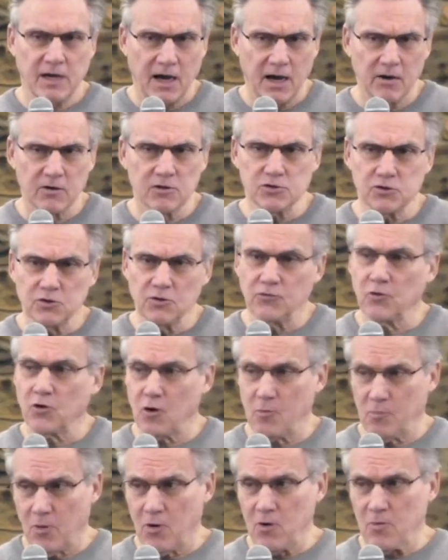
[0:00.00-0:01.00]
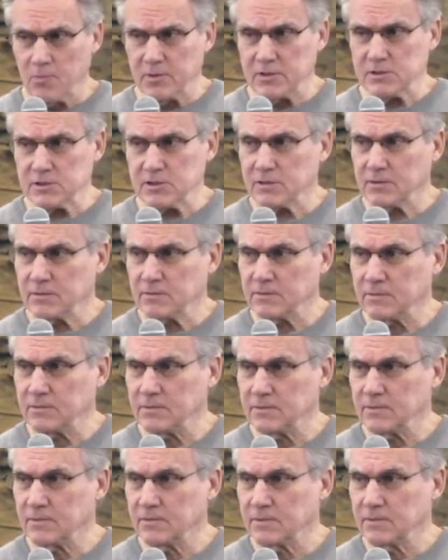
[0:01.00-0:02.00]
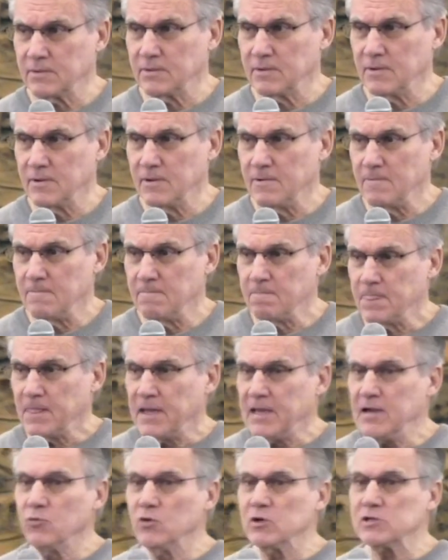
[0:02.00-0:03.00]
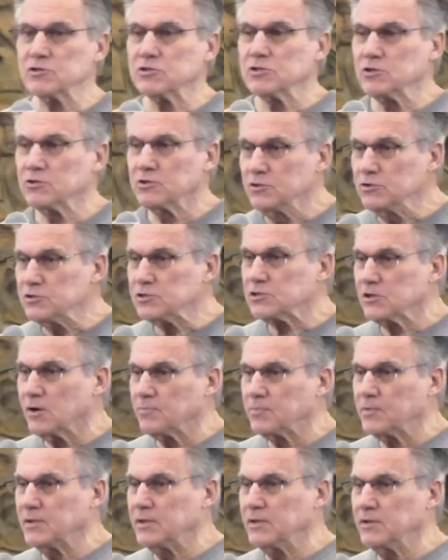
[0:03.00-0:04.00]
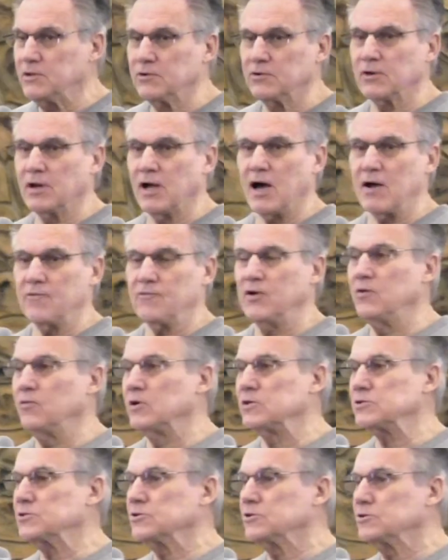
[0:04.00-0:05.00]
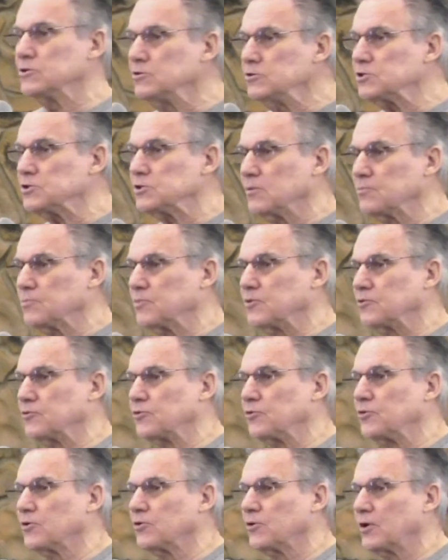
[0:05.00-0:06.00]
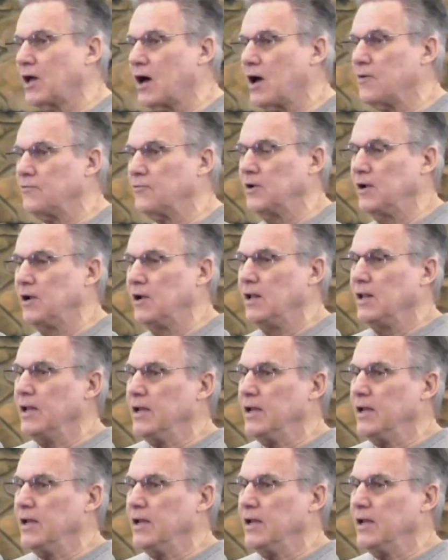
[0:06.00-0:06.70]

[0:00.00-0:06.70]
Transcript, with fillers: encounters you for a purpose. He wants to do something in your life. He wants to do something through your life.